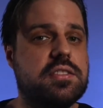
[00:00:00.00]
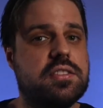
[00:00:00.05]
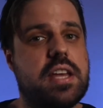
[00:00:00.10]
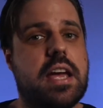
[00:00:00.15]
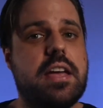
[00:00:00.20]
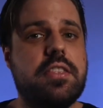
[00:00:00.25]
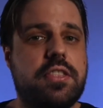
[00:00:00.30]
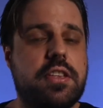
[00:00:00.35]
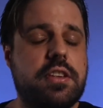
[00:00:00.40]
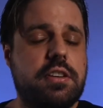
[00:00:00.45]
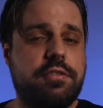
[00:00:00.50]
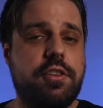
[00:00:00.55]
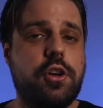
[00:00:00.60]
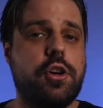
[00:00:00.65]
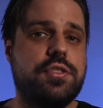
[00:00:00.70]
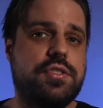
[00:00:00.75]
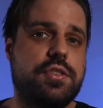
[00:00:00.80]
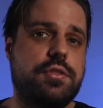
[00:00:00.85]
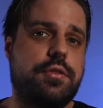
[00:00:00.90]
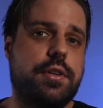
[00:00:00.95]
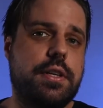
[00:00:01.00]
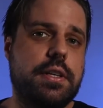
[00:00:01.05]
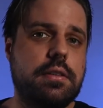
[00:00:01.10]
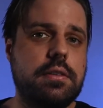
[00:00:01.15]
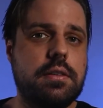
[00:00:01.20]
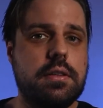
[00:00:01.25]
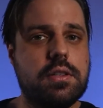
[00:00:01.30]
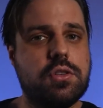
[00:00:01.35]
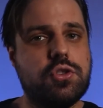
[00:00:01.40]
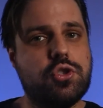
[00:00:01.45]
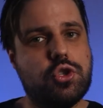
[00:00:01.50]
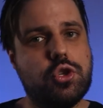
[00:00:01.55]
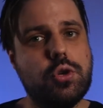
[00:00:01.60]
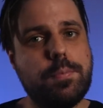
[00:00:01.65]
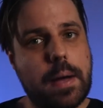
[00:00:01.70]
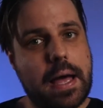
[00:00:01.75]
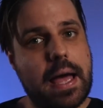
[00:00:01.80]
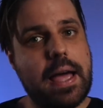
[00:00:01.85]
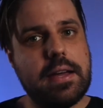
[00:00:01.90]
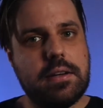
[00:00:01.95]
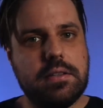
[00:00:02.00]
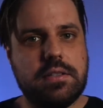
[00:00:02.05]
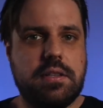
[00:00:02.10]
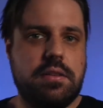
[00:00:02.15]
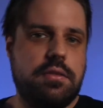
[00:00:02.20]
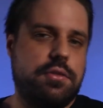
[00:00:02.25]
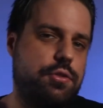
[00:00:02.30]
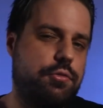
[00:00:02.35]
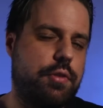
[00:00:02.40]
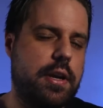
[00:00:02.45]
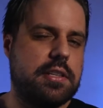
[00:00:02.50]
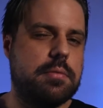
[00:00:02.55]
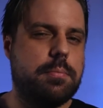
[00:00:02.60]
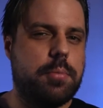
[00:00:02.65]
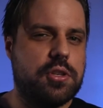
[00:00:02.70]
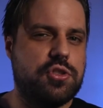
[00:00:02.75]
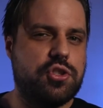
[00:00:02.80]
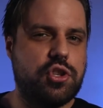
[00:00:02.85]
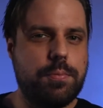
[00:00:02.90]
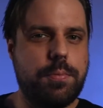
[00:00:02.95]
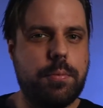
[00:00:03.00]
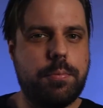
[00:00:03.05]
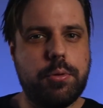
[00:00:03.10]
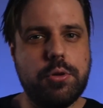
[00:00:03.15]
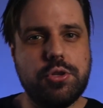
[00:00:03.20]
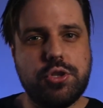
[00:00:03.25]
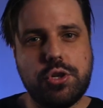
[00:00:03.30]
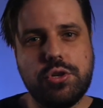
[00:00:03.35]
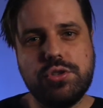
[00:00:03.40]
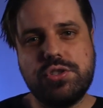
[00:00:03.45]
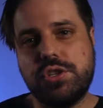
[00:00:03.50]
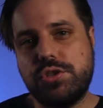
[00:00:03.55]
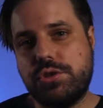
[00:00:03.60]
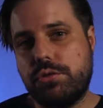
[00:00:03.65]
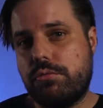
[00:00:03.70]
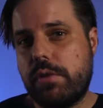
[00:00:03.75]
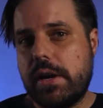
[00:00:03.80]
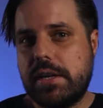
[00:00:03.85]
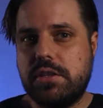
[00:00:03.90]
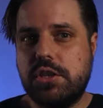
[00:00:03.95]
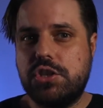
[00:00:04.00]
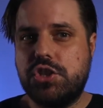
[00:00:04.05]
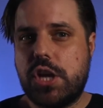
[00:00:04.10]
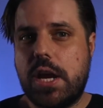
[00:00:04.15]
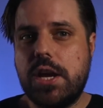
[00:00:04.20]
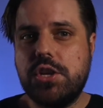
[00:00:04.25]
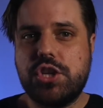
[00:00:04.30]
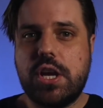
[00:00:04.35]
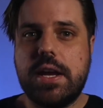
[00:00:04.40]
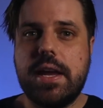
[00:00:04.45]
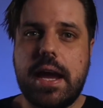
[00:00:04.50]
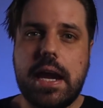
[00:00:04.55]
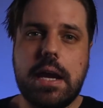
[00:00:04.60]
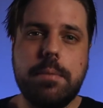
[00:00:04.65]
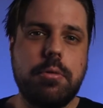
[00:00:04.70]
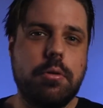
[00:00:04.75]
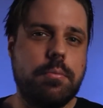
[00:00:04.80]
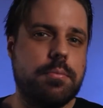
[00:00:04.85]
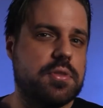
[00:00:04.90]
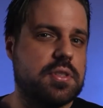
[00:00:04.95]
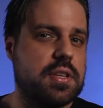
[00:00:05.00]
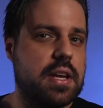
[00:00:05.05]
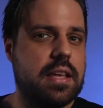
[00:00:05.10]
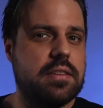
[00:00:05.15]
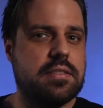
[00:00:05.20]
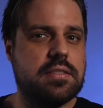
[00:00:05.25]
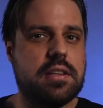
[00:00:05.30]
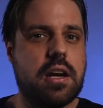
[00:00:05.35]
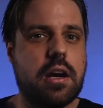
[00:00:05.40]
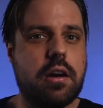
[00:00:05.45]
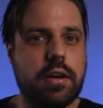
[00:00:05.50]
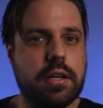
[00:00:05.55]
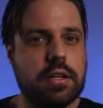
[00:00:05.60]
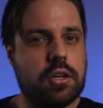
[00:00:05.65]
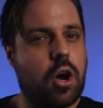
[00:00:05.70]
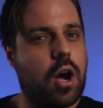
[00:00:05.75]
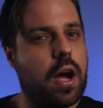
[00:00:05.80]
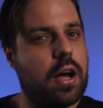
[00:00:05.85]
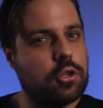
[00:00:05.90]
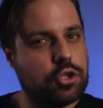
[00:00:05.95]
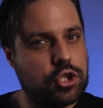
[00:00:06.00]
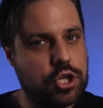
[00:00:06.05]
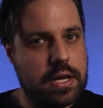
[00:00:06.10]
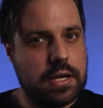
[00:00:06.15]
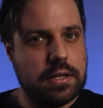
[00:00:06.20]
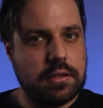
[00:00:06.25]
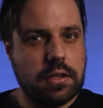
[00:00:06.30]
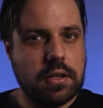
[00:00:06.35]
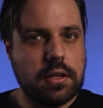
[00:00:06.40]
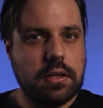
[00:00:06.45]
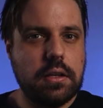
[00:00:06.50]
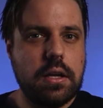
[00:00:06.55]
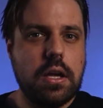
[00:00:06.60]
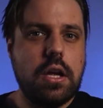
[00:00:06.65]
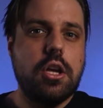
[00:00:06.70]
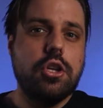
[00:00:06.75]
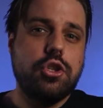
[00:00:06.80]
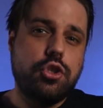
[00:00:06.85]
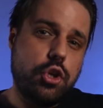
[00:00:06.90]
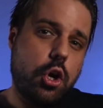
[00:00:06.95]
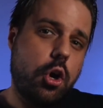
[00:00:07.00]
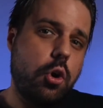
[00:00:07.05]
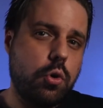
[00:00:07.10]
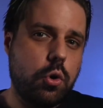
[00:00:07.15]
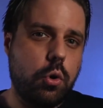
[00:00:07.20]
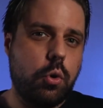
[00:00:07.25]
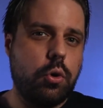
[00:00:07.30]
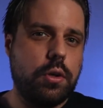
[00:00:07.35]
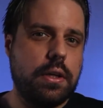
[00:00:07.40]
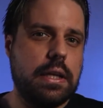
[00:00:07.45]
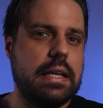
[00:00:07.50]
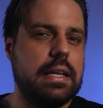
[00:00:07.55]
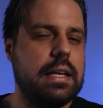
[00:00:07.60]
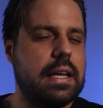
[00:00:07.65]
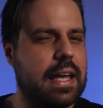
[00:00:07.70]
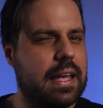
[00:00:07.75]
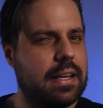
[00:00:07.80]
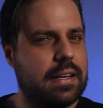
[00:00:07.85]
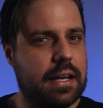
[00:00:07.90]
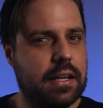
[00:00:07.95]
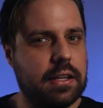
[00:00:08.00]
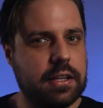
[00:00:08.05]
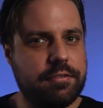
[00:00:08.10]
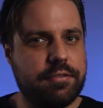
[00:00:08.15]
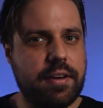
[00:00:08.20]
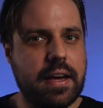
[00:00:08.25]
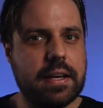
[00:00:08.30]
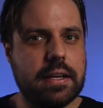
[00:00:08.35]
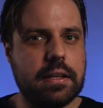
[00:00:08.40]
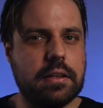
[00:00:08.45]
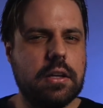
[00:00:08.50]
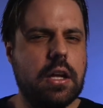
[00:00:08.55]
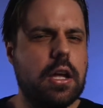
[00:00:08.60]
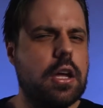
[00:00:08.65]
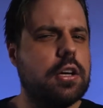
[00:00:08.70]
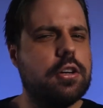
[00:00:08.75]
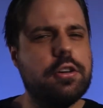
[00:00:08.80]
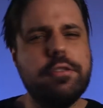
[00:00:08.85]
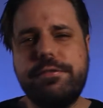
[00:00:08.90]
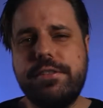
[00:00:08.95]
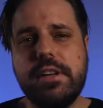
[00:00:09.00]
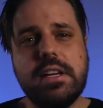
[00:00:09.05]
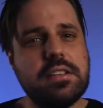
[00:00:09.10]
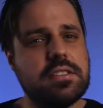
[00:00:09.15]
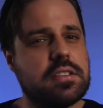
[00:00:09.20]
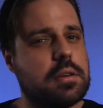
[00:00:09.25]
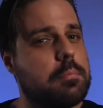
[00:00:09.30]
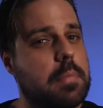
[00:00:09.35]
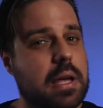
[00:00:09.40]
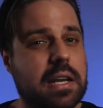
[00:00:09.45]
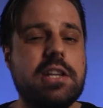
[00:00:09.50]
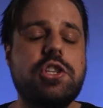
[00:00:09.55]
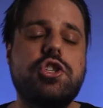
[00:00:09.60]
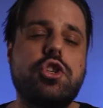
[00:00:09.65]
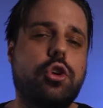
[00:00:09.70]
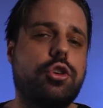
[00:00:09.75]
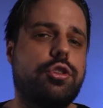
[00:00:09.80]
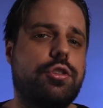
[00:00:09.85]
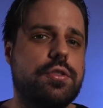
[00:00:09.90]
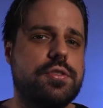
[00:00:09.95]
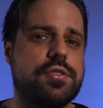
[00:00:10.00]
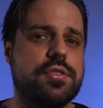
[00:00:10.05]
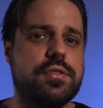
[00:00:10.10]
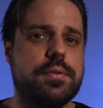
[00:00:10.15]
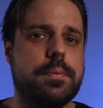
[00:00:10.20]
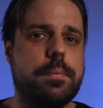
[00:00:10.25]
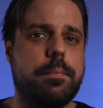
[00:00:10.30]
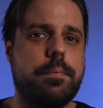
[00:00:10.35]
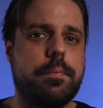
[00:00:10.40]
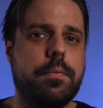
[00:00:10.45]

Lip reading: its 10th anniversary, Super 8, directed by super producer director J.J. Abrams and starring Kyle Chandler, Joel Courtney, and Ellie Fanning, could fit into many genres.